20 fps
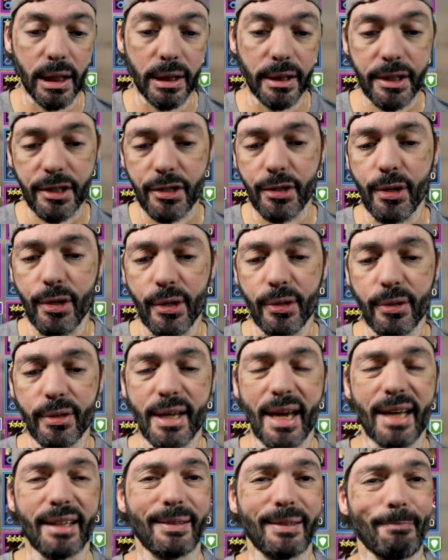This dude
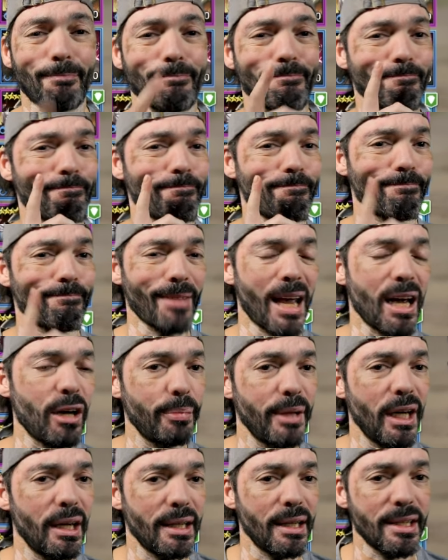that, I'll
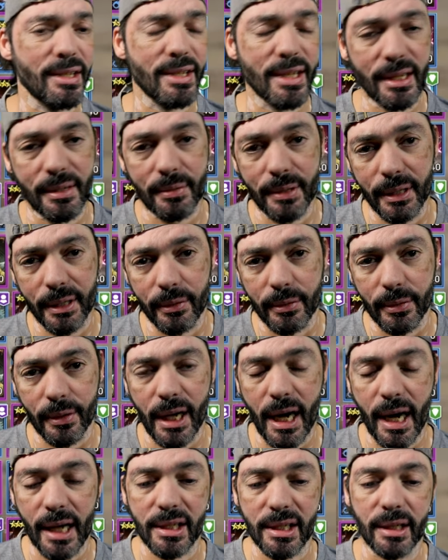be honest, I
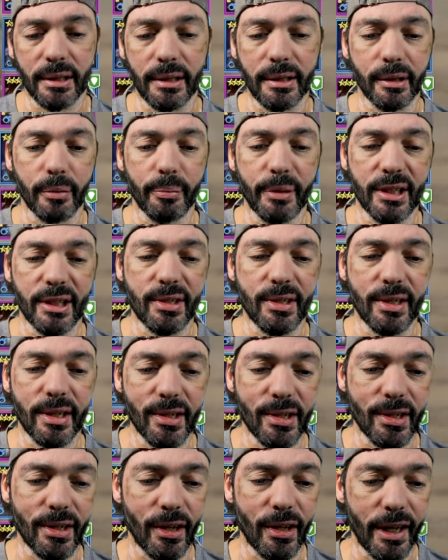regret a little bit
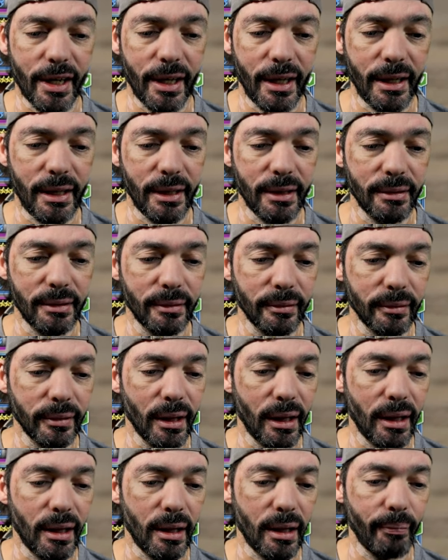6-starring him.
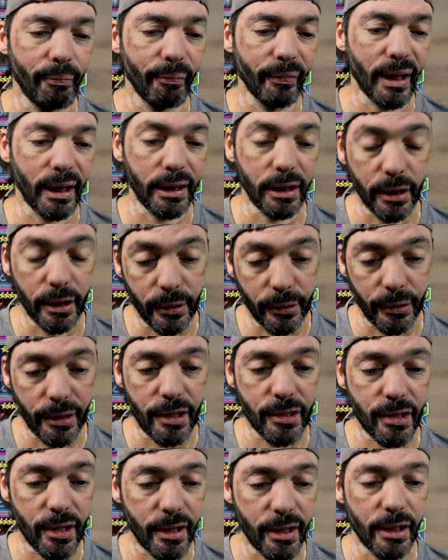I know
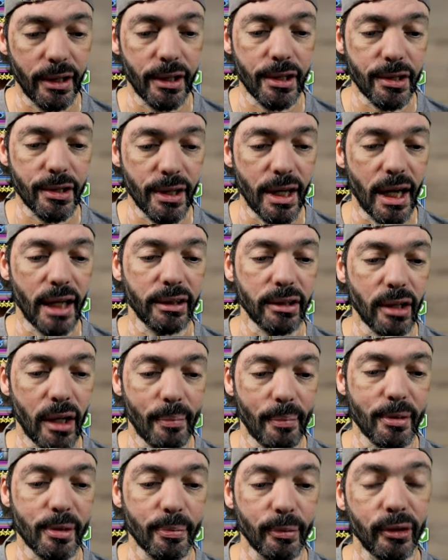his gear's not
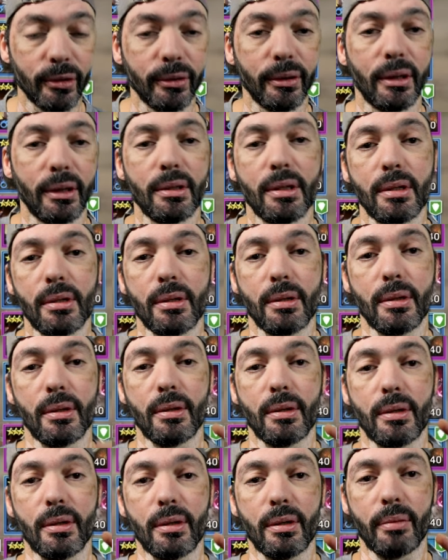optimal,
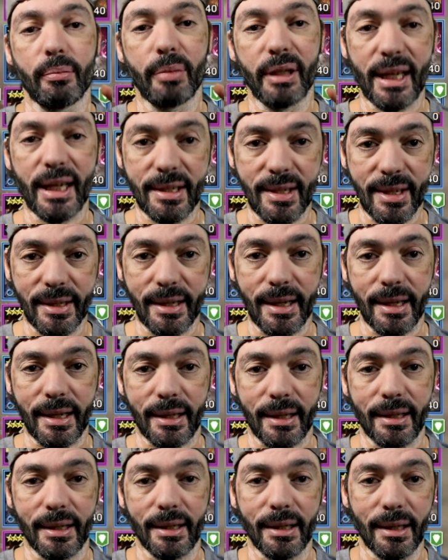but that's the
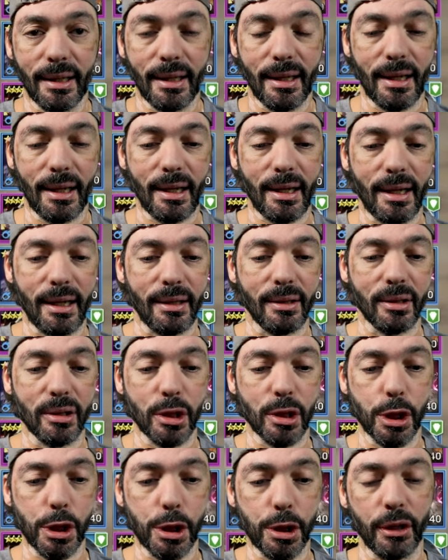thing. I
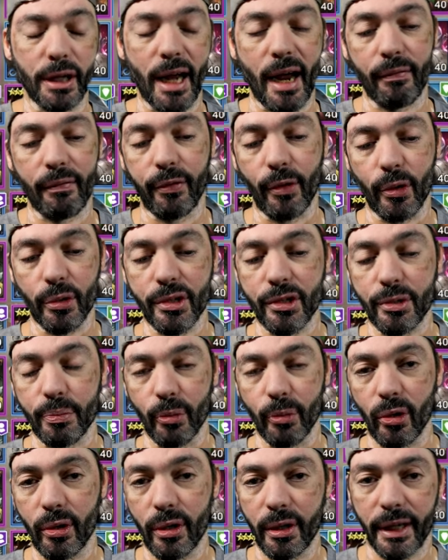should have focused
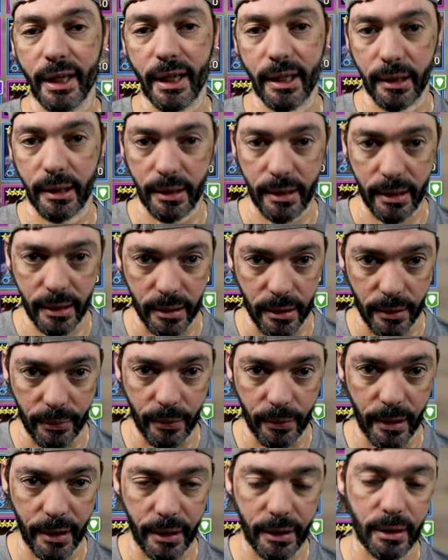more on getting gear
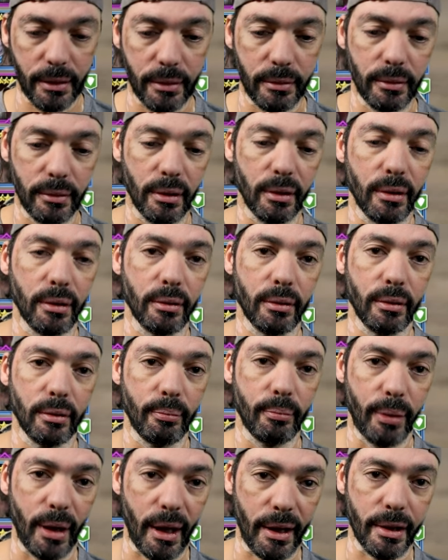for him
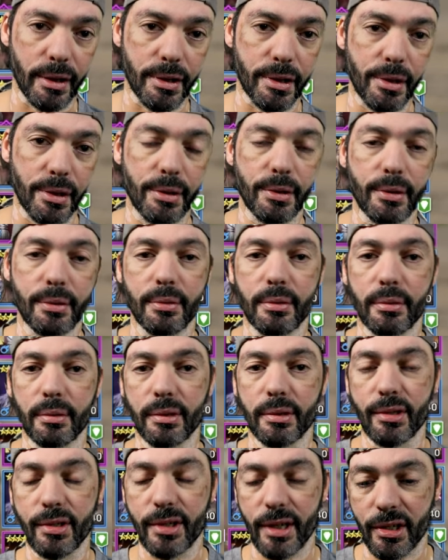prior to
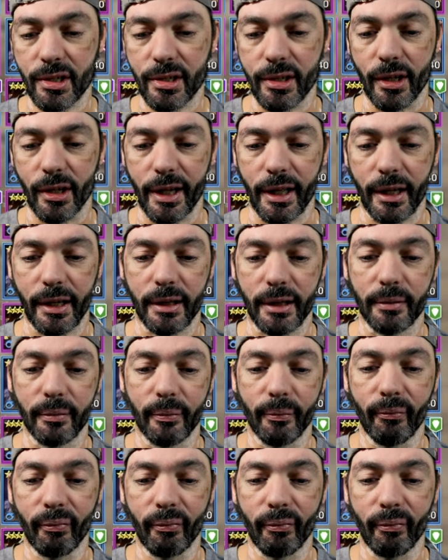6-starring him.